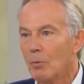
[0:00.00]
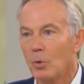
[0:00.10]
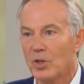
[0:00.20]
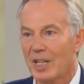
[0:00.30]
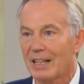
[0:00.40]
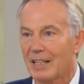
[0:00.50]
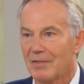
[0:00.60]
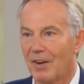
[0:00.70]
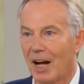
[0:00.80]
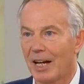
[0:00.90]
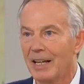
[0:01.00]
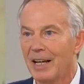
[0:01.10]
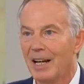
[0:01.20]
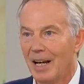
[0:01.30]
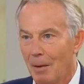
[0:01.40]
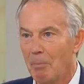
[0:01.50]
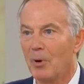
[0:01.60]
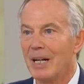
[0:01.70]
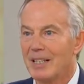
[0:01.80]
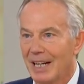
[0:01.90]
that will satisfy and
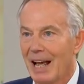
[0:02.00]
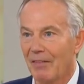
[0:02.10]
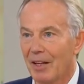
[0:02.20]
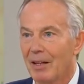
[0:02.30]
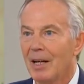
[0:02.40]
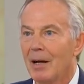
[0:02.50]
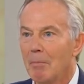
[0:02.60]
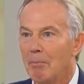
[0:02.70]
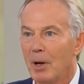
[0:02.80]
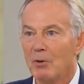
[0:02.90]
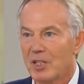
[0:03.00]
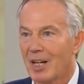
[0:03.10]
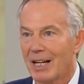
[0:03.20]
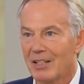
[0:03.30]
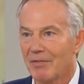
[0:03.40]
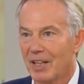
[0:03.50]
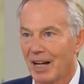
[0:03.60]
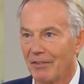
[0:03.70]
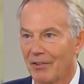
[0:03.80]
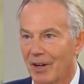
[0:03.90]
bring together both sides of the
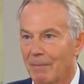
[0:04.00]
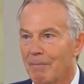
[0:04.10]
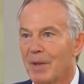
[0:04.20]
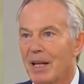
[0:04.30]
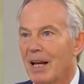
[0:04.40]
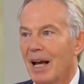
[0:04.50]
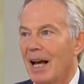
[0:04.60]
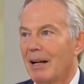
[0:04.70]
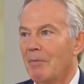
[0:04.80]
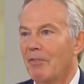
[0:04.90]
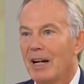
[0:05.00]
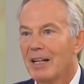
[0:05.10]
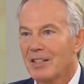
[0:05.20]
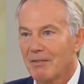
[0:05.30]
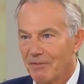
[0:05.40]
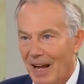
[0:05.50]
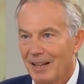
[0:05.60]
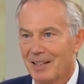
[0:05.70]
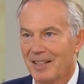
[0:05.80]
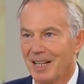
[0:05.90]
country. And I'm afraid it's a
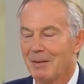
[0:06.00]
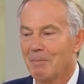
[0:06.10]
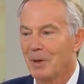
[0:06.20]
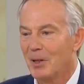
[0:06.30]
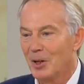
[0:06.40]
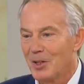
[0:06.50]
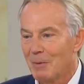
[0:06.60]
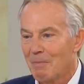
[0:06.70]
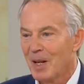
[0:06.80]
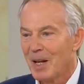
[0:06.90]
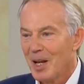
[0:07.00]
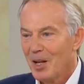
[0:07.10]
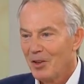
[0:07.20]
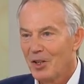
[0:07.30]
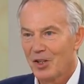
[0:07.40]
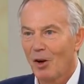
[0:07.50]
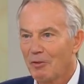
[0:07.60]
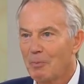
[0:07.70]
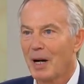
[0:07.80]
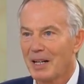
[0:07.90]
fallacy because the
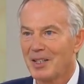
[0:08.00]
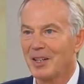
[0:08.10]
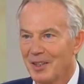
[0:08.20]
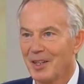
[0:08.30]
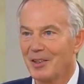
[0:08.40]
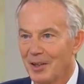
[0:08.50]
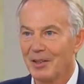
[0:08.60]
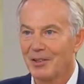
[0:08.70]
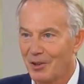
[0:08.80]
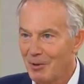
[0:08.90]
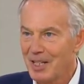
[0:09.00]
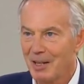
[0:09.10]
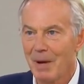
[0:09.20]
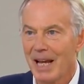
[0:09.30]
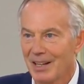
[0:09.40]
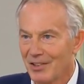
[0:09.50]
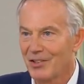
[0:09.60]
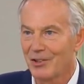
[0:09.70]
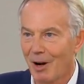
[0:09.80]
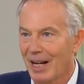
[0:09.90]
soft Brexit that Theresa May
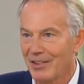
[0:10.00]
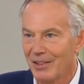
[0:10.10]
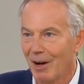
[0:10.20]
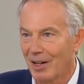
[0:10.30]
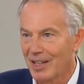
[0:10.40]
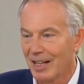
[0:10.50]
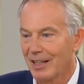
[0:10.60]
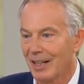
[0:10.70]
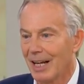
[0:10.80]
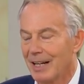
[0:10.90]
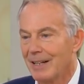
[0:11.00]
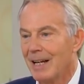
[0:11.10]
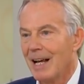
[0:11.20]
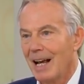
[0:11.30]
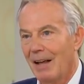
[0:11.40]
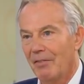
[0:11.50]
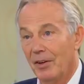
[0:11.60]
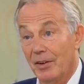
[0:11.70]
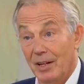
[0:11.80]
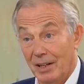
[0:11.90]
has tried to articulate, and
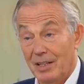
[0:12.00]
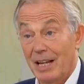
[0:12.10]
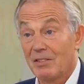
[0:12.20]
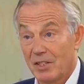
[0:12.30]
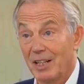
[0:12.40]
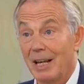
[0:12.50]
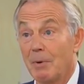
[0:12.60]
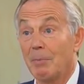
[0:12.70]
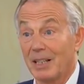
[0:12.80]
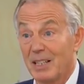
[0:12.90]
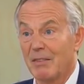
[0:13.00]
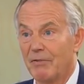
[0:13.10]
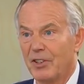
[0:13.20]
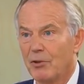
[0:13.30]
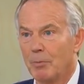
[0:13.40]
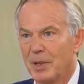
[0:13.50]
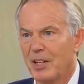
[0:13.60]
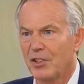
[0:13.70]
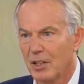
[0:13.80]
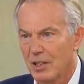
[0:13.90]
that, in a sense, the Labour Party's official
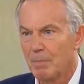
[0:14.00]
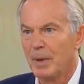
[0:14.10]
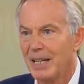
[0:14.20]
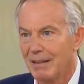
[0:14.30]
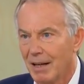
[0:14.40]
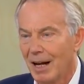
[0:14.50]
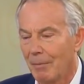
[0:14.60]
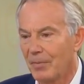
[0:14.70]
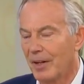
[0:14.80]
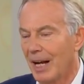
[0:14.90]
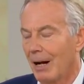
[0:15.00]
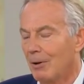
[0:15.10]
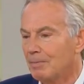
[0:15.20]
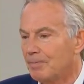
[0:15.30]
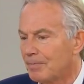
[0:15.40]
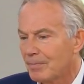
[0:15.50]
position has been up to now,